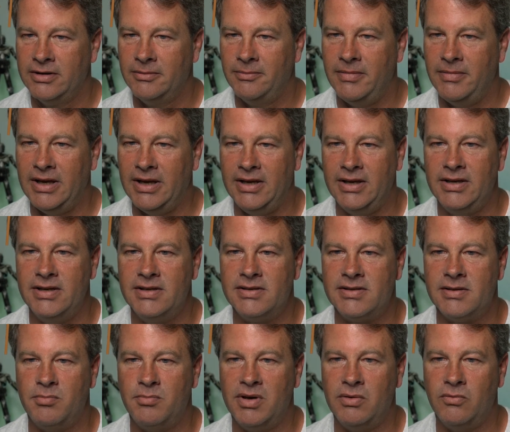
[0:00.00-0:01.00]
Man, it
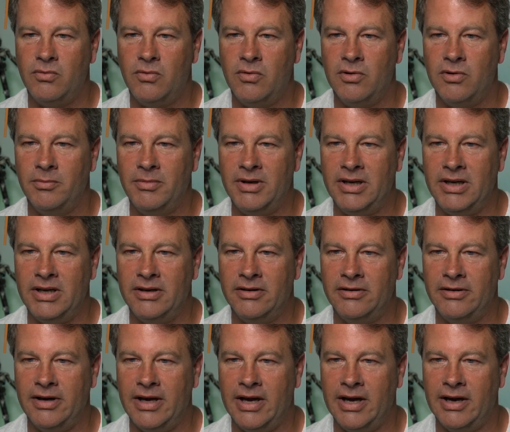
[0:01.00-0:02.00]
is a bit warm in
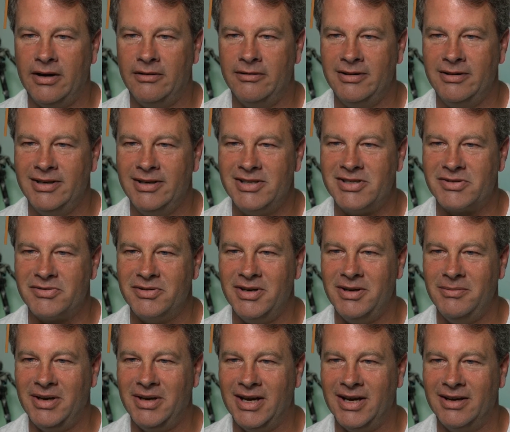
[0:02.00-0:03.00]
here now. He's
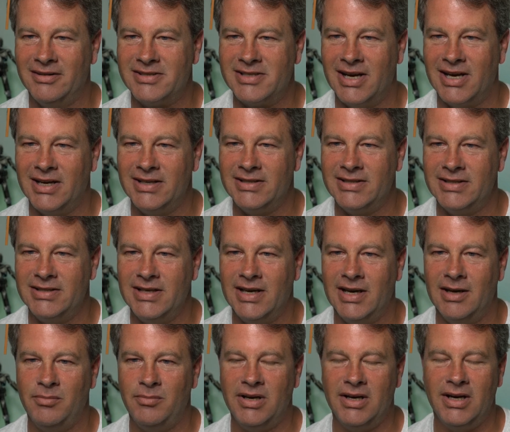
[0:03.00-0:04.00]
streaming outside
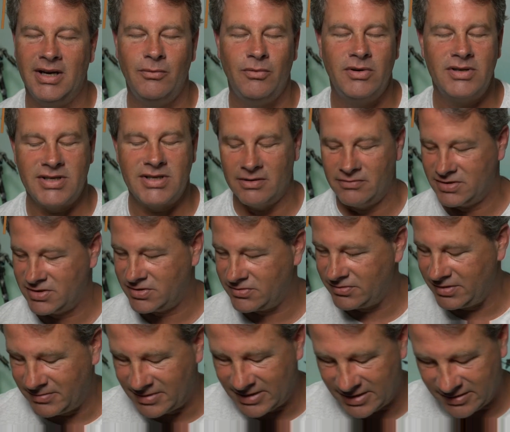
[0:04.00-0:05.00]
today, I bet. I wish I was
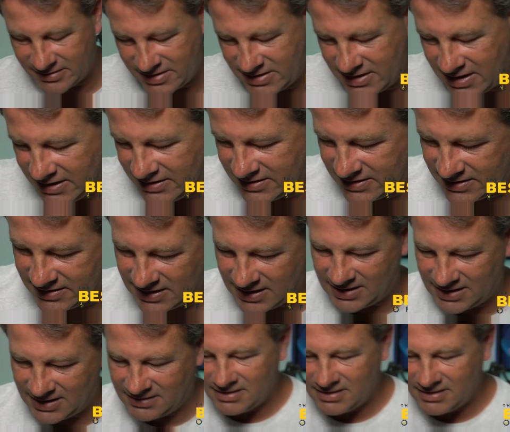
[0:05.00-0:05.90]
streaming outside today.